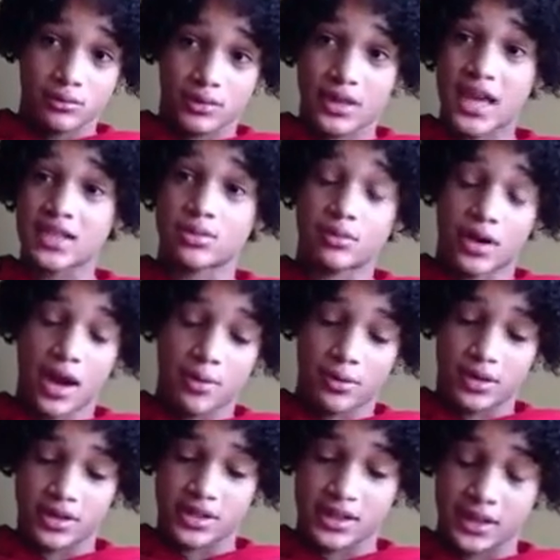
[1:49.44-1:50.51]
That's what I
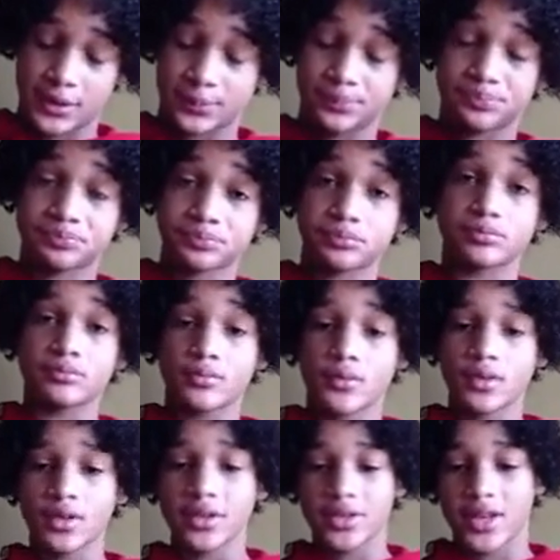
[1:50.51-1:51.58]
want to see.
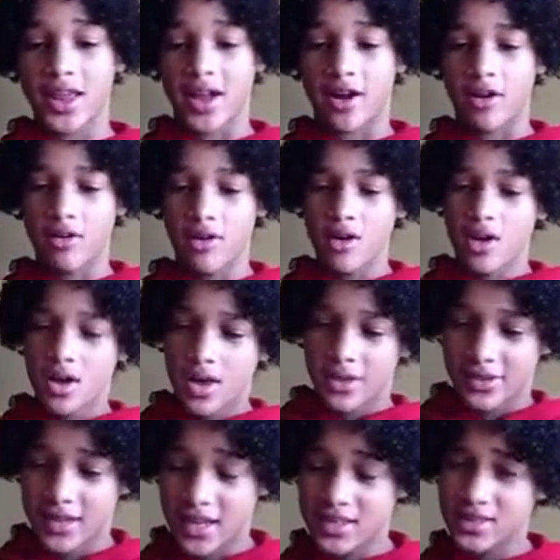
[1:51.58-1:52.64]
Now,
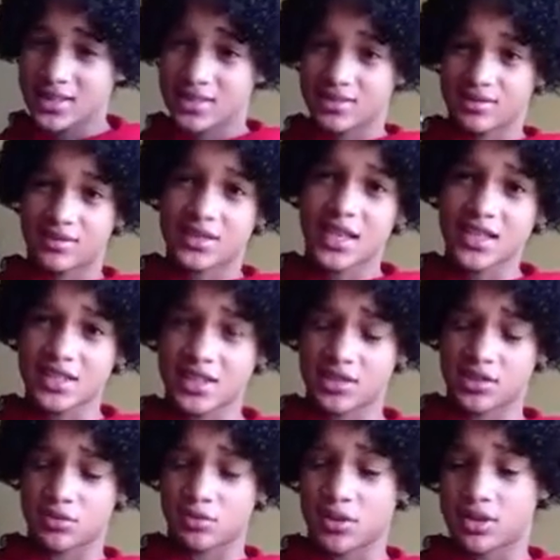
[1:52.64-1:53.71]
that's
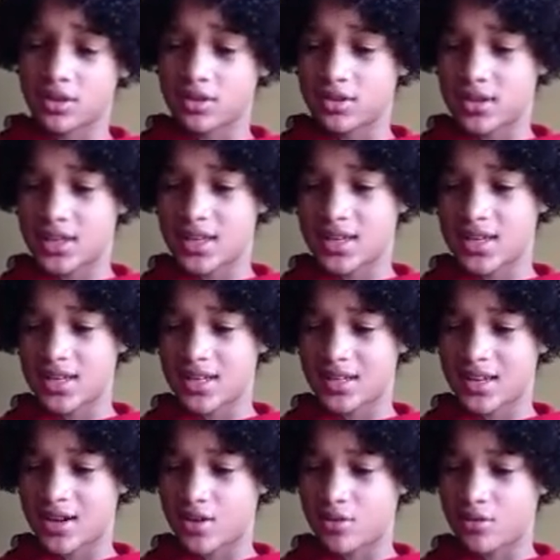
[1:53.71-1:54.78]
just the one good thing.
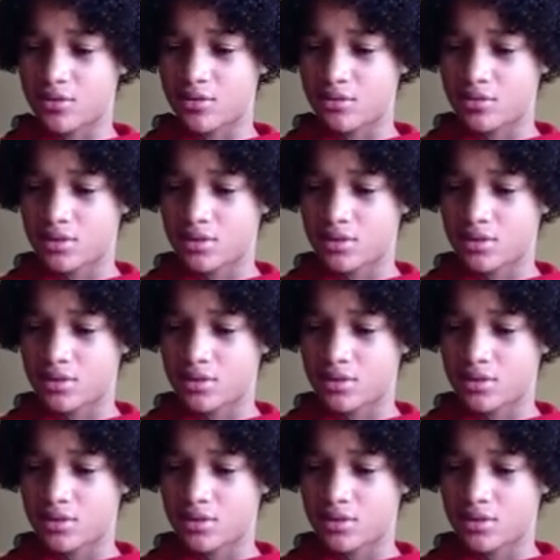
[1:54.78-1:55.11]
Now,